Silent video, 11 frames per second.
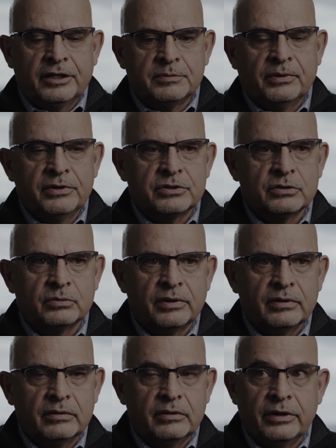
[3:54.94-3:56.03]
experiences
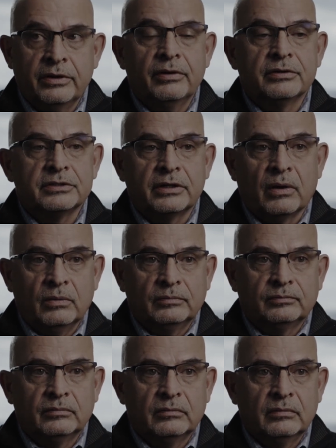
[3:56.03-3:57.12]
with years ago
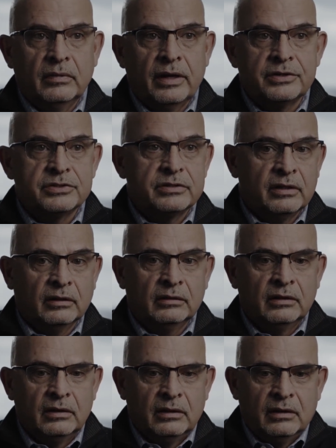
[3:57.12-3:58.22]
and still
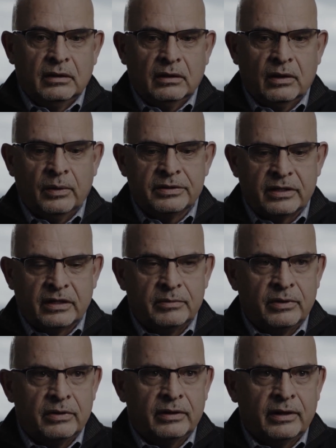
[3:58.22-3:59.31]
go into the
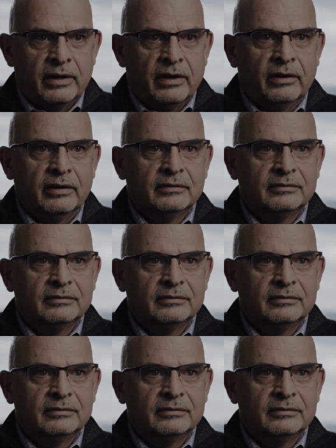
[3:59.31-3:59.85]
community and get a hug.